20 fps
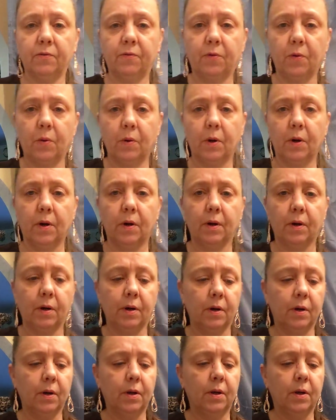
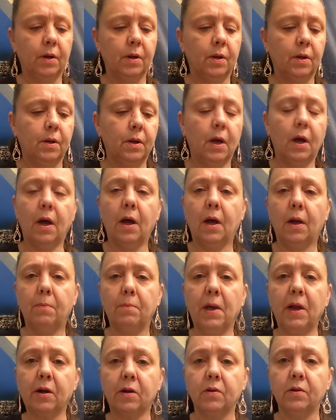for
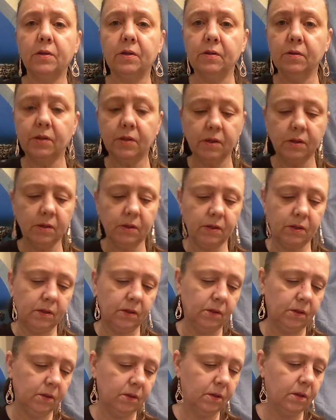medical uses.